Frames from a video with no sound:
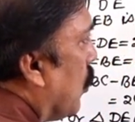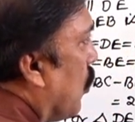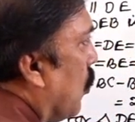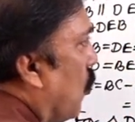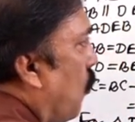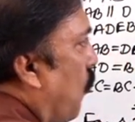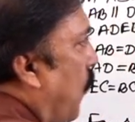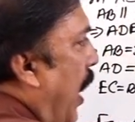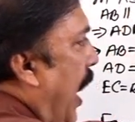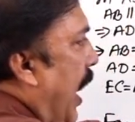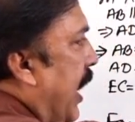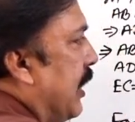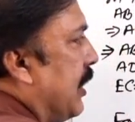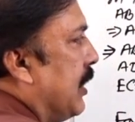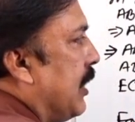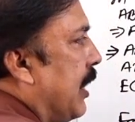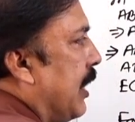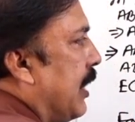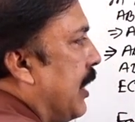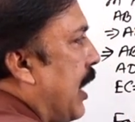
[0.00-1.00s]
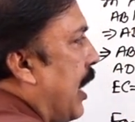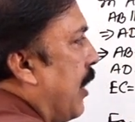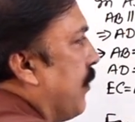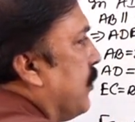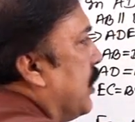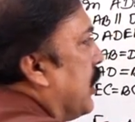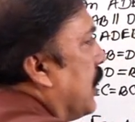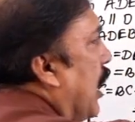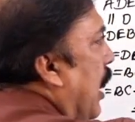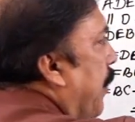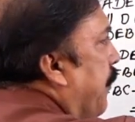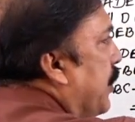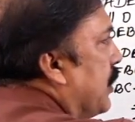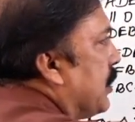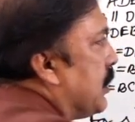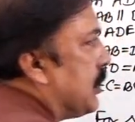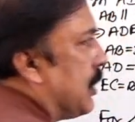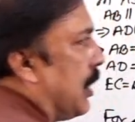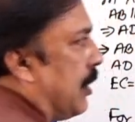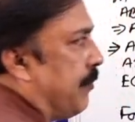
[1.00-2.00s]
To find the area of the
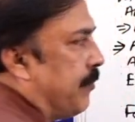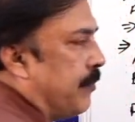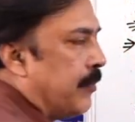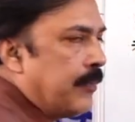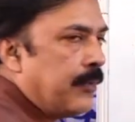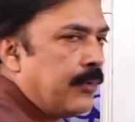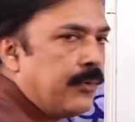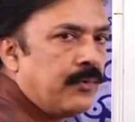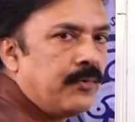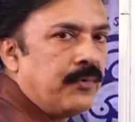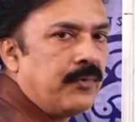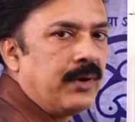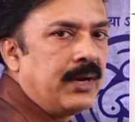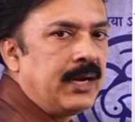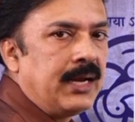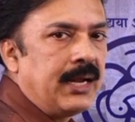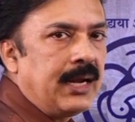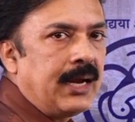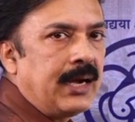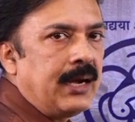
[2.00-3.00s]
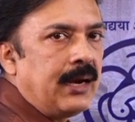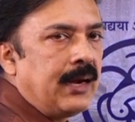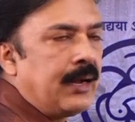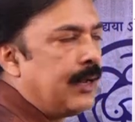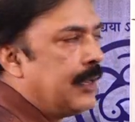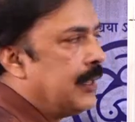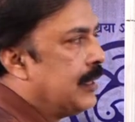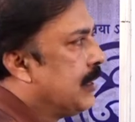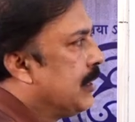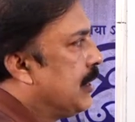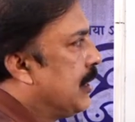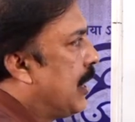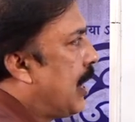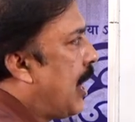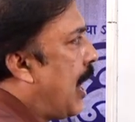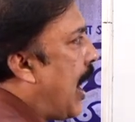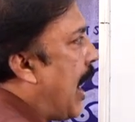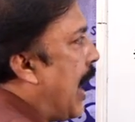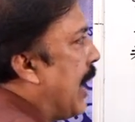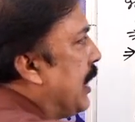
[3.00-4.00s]
trapezium, we need the
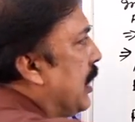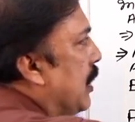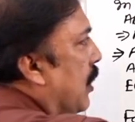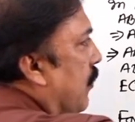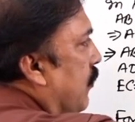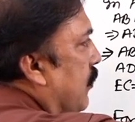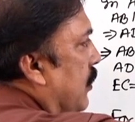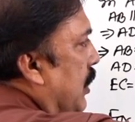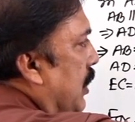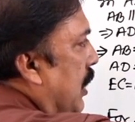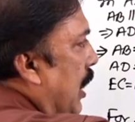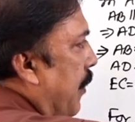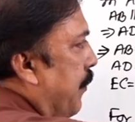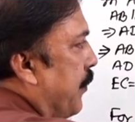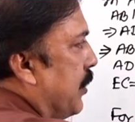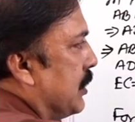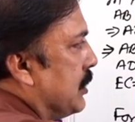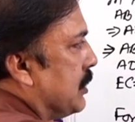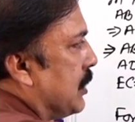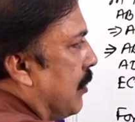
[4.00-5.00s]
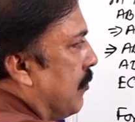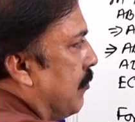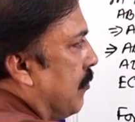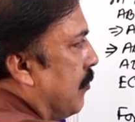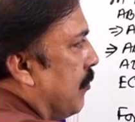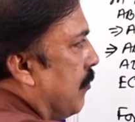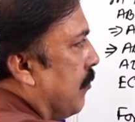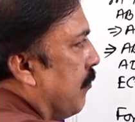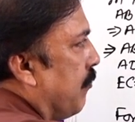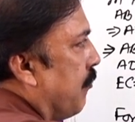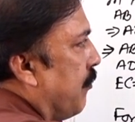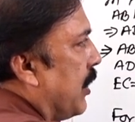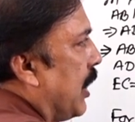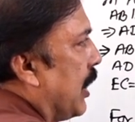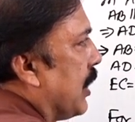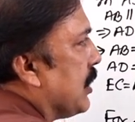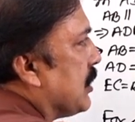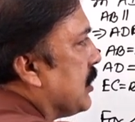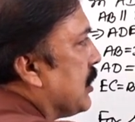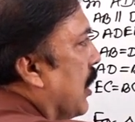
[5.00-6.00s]
height of the trapezium,
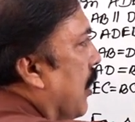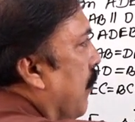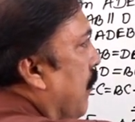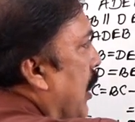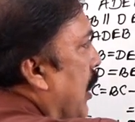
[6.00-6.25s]
that is same